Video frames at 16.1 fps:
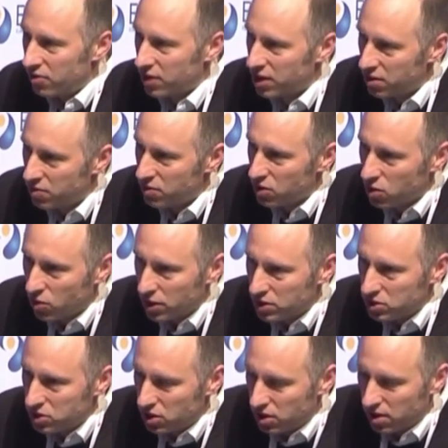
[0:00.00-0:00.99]
Thank you for the
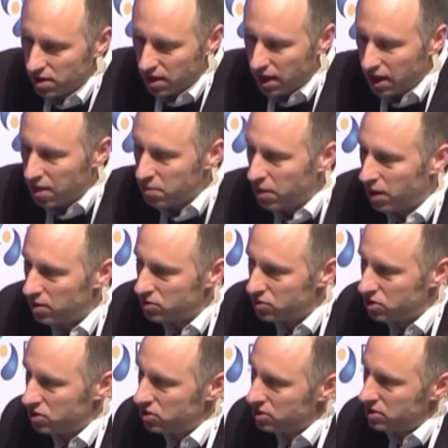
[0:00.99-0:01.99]
question. I'll
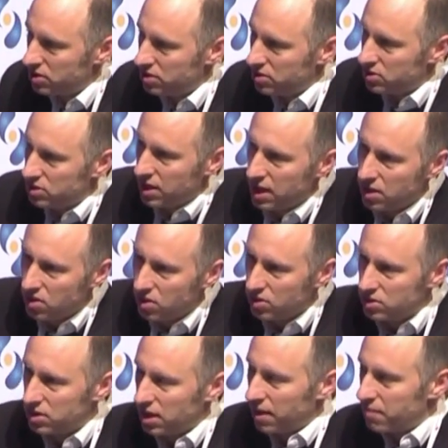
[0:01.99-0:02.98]
just say
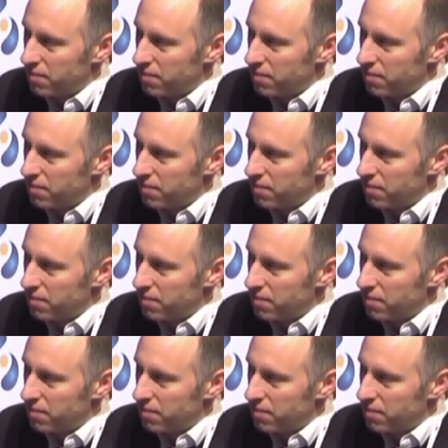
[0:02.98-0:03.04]
that